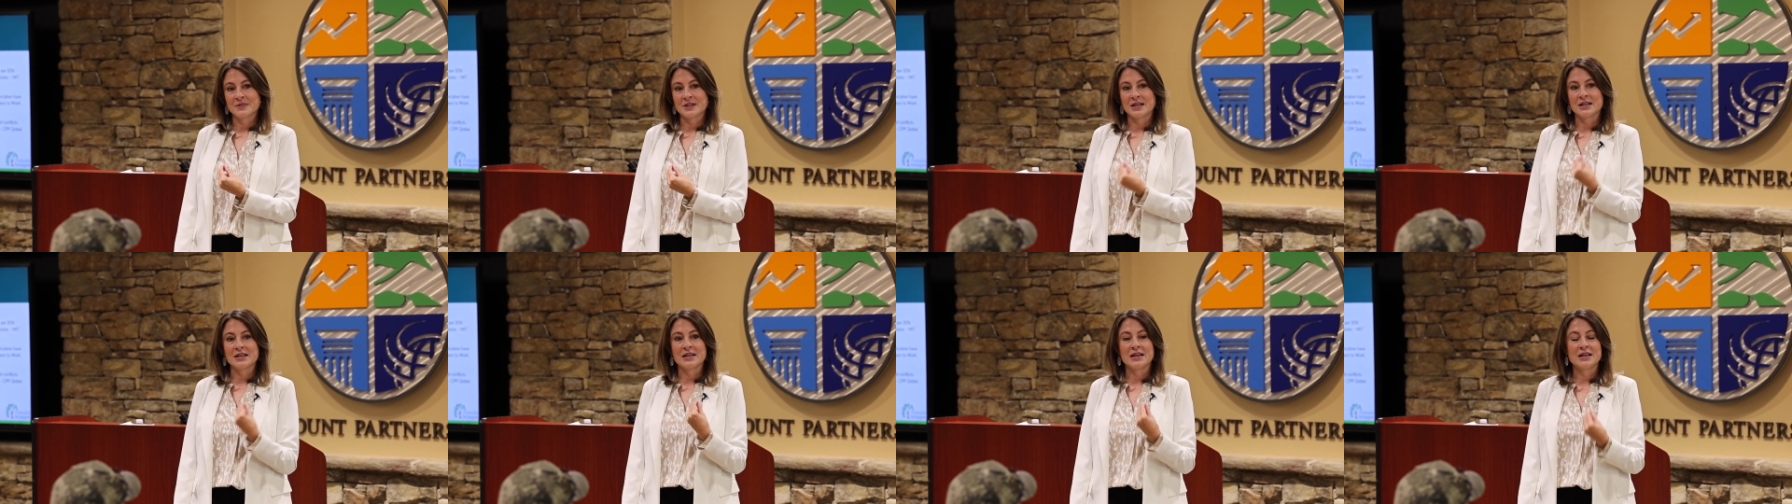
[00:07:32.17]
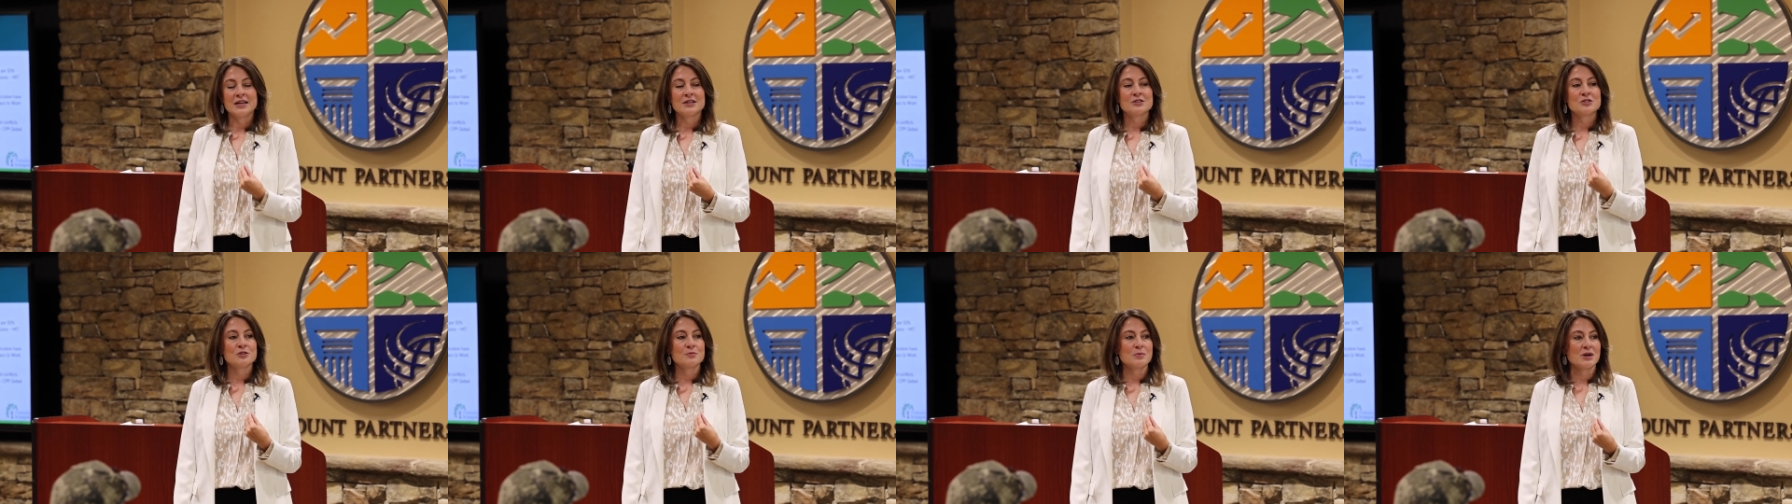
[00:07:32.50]
I
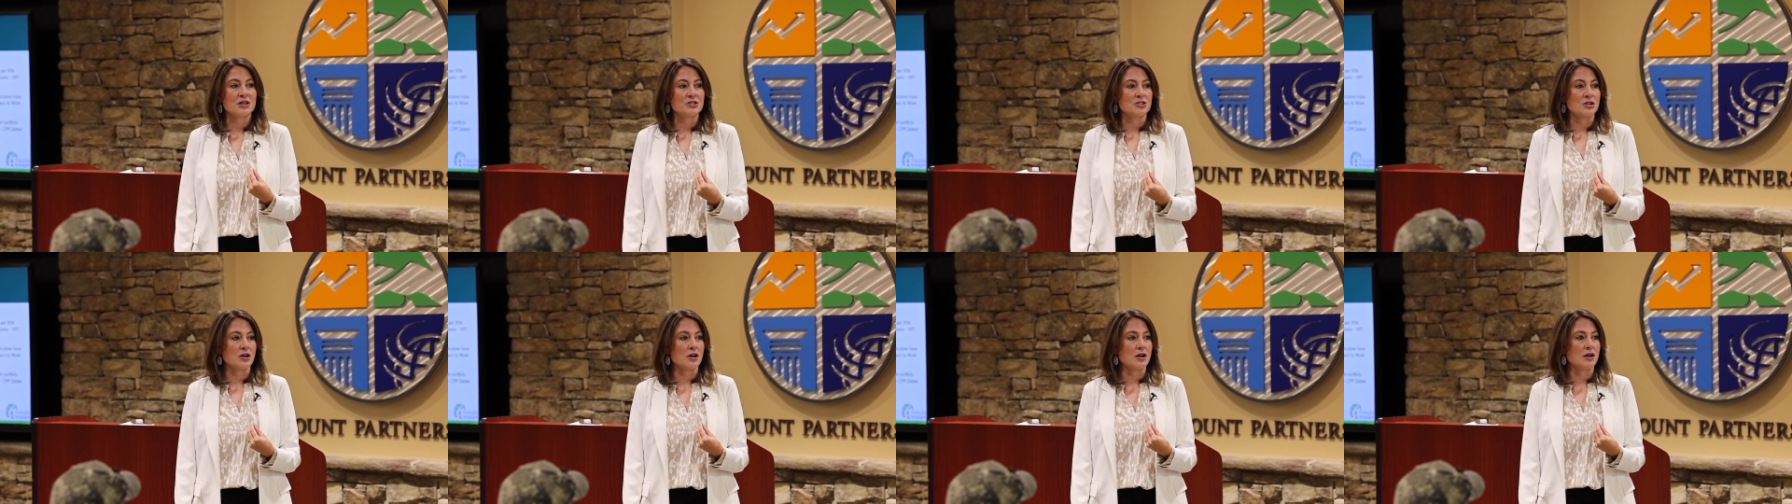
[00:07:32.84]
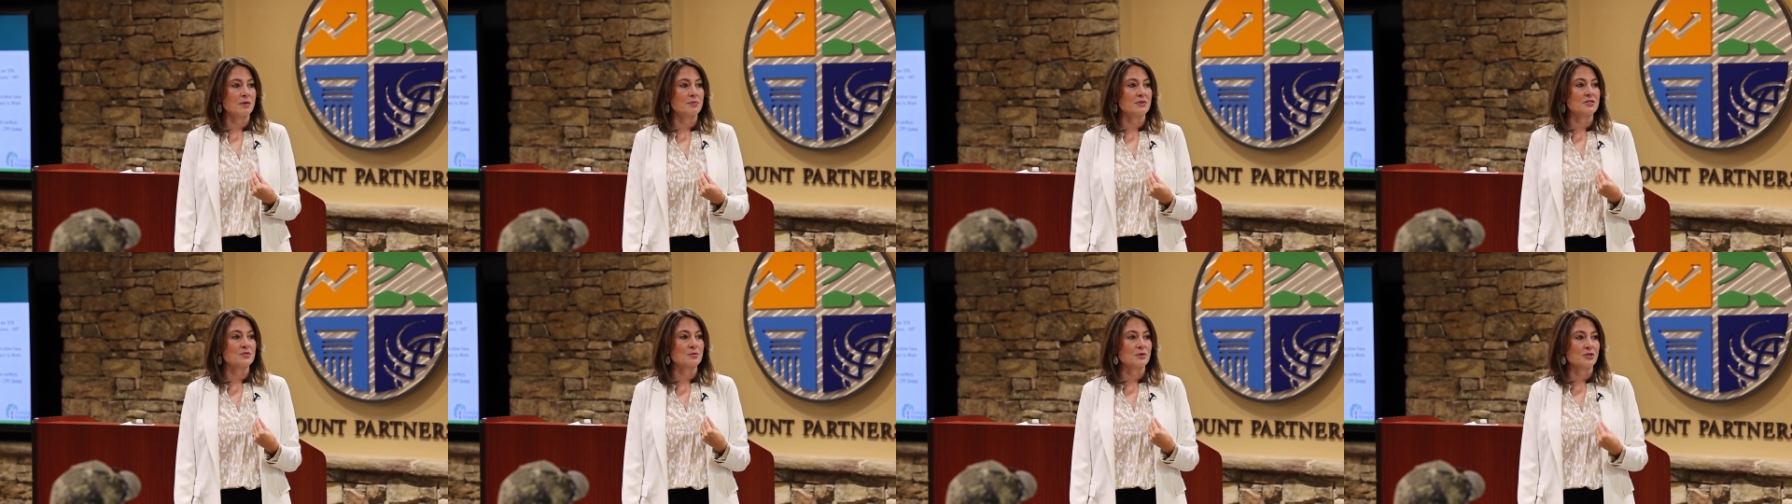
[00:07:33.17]
can't do my
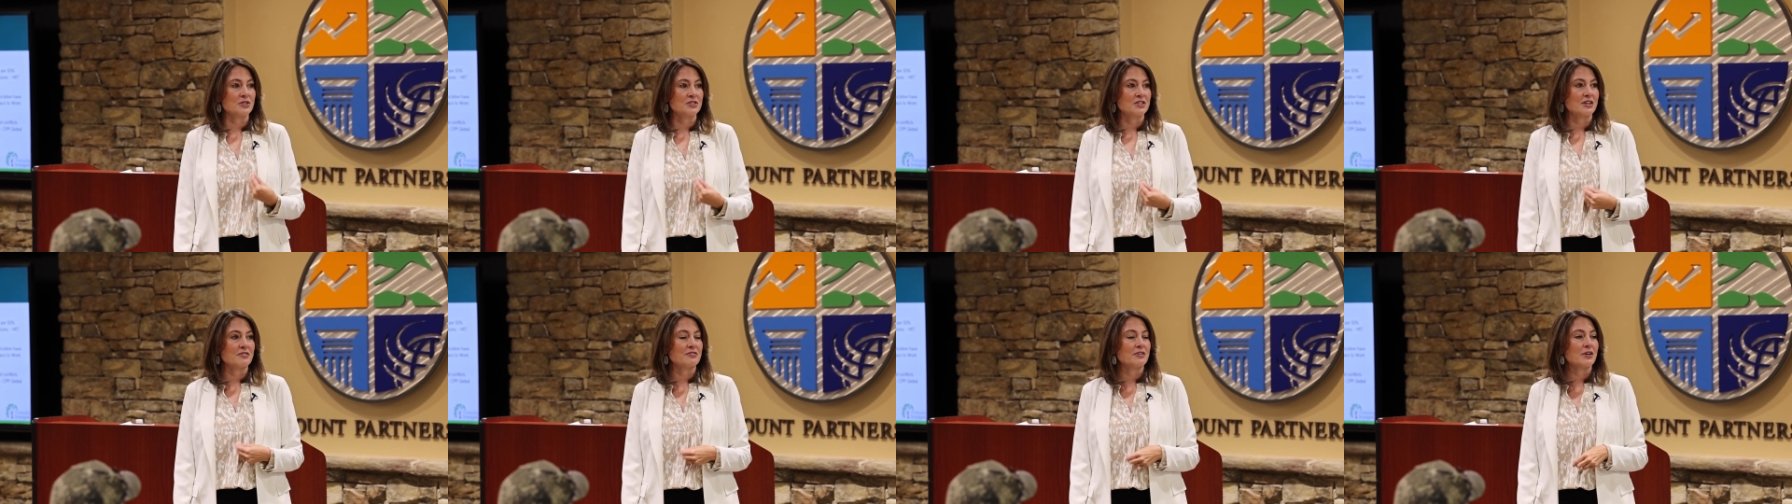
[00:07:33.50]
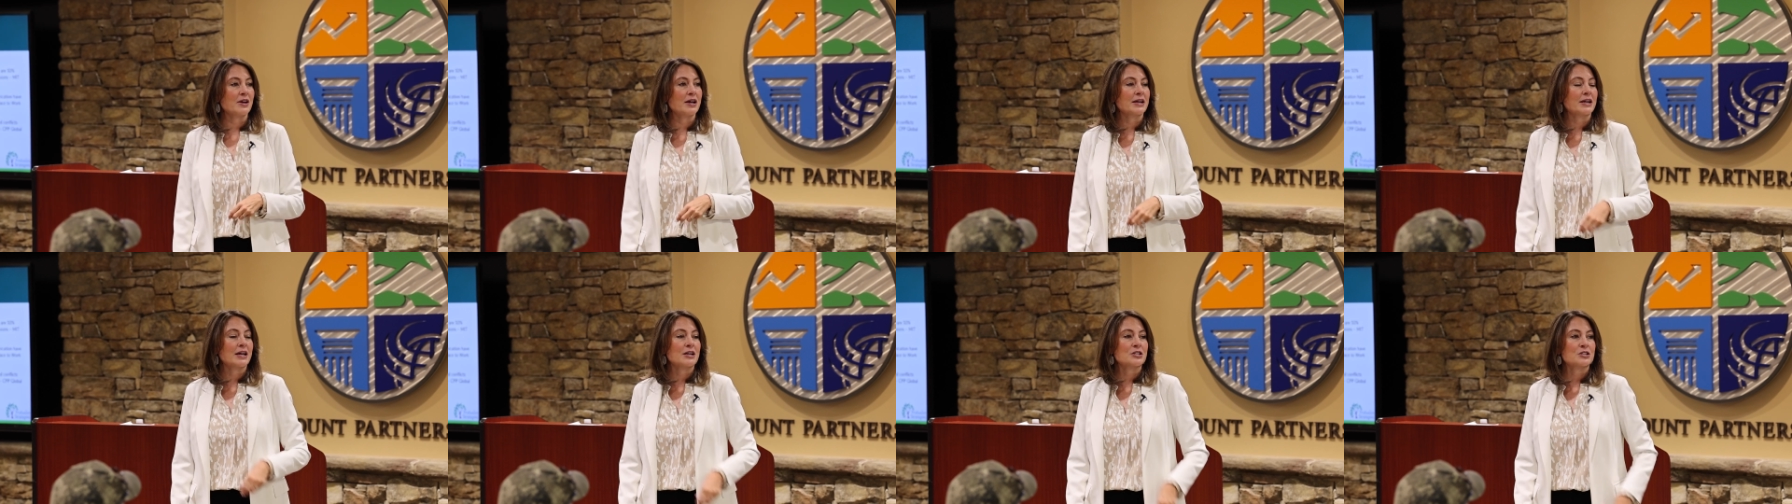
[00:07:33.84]
job as well as I feel
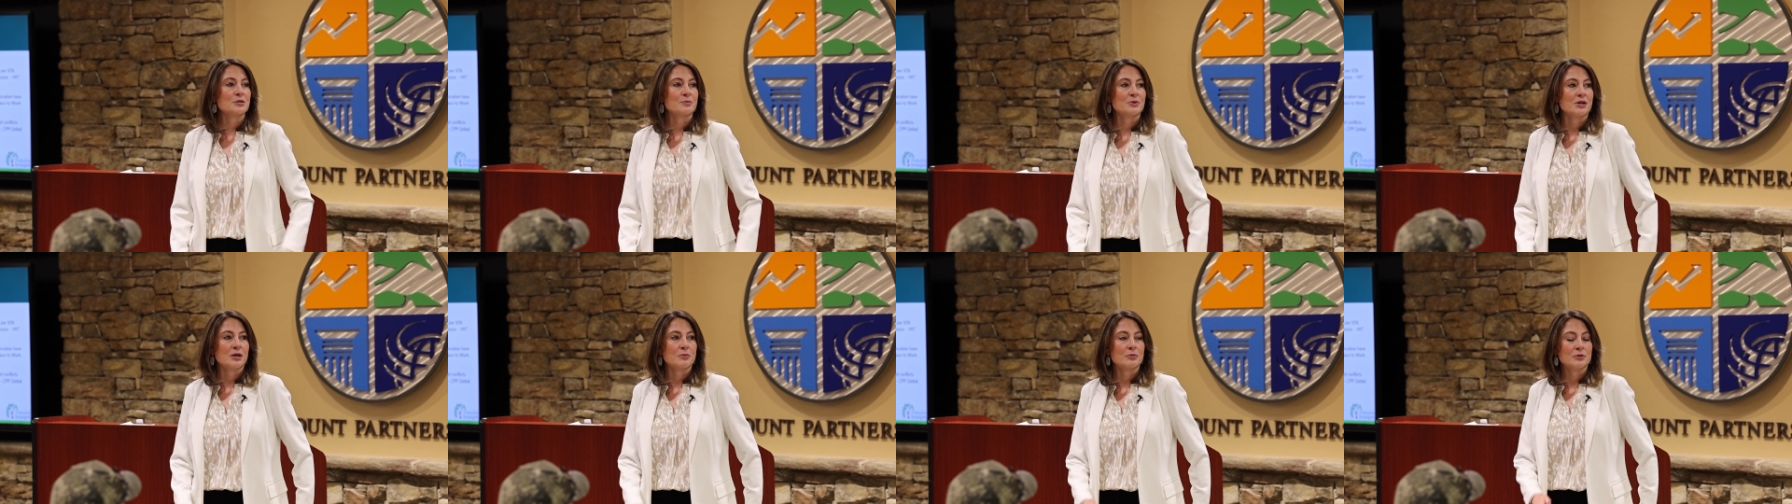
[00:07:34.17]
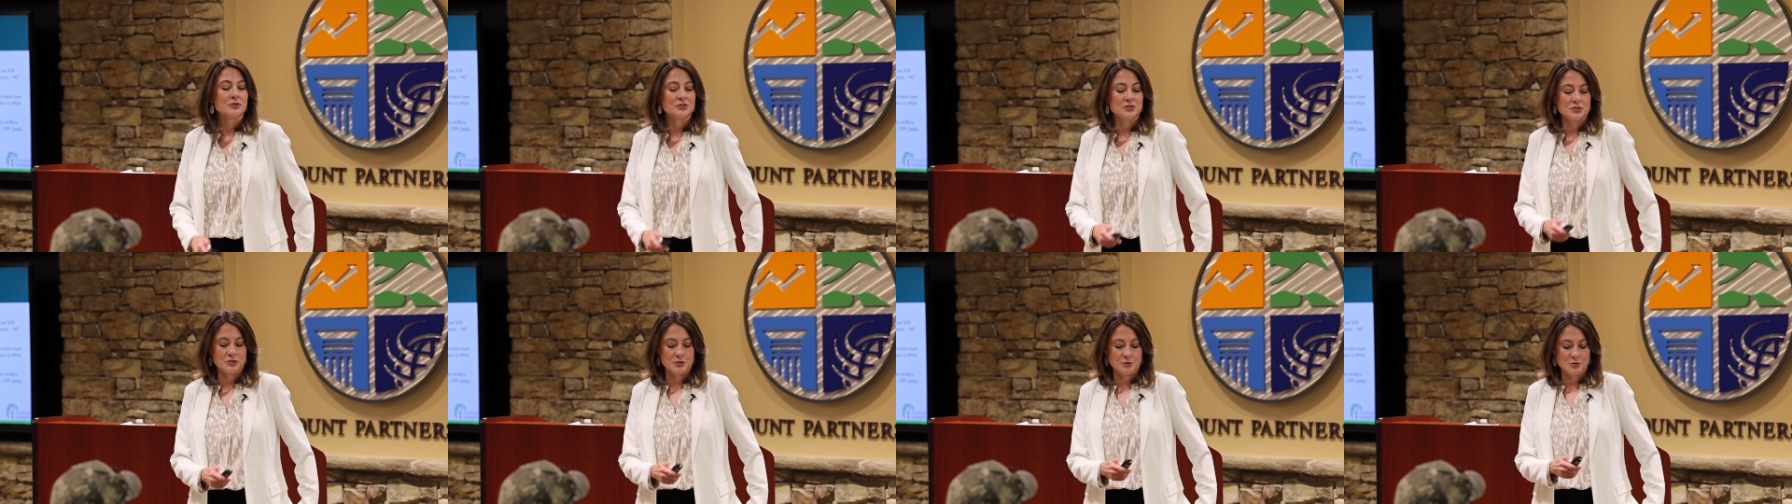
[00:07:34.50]
like I should be able
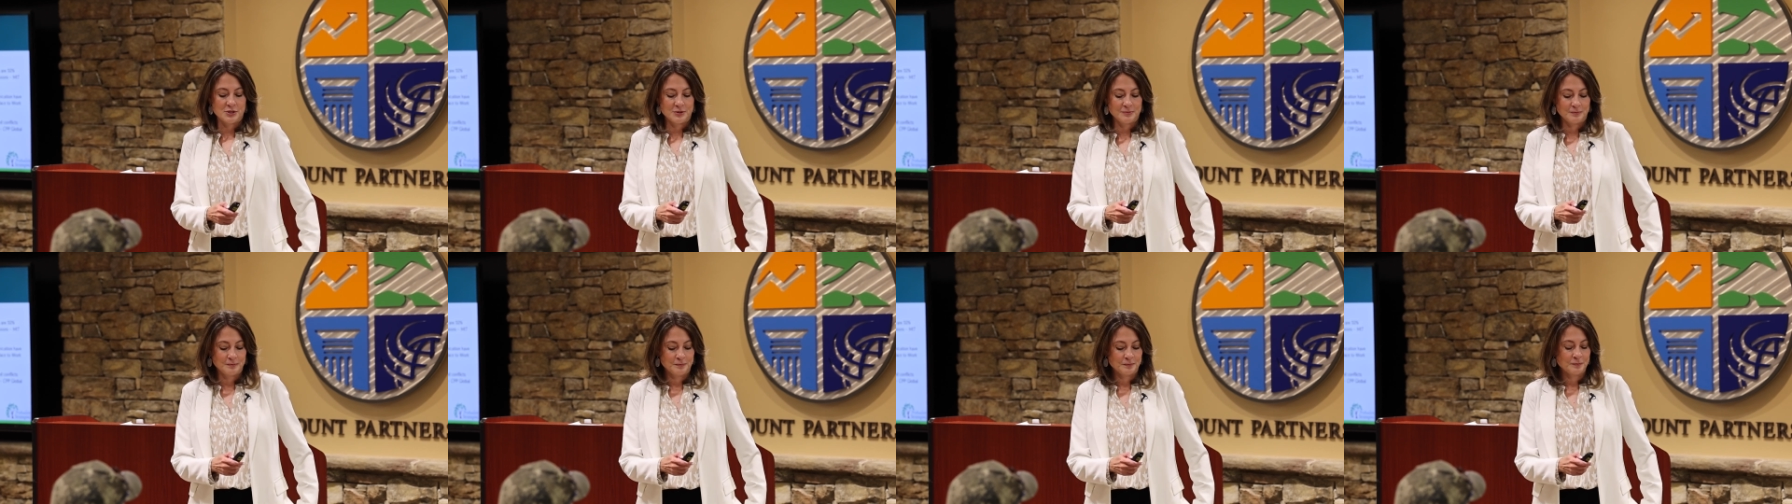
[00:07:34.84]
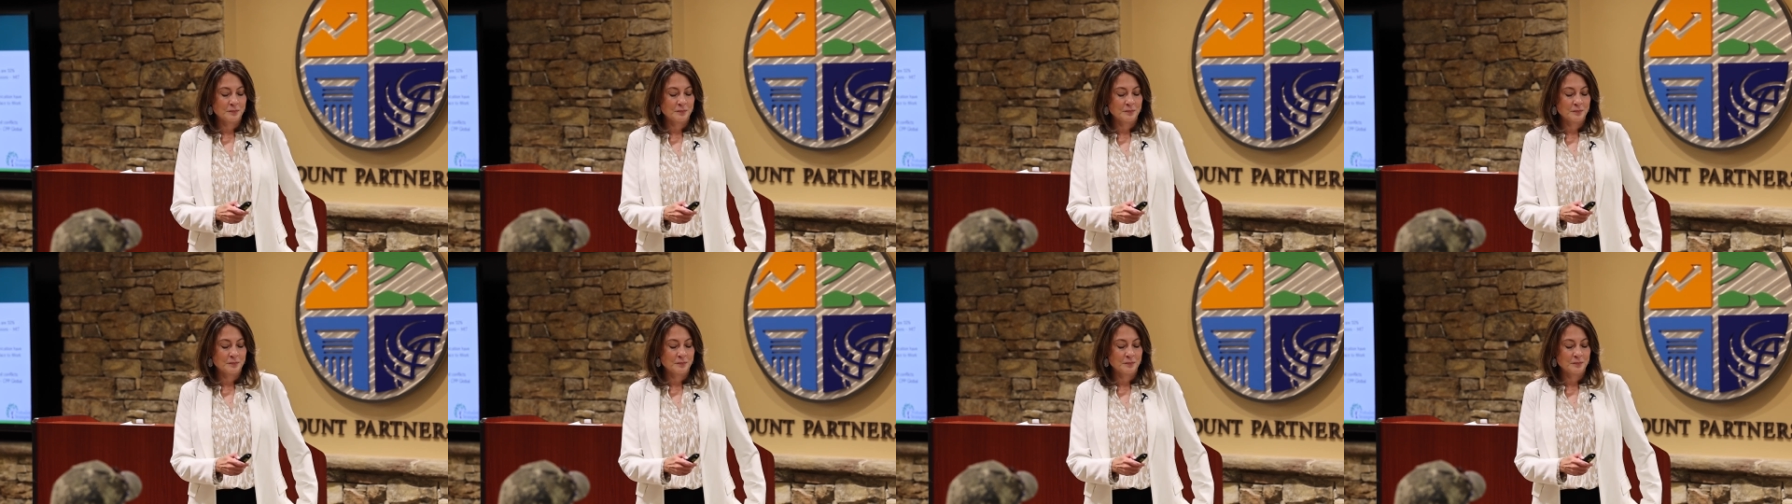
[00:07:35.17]
to do it.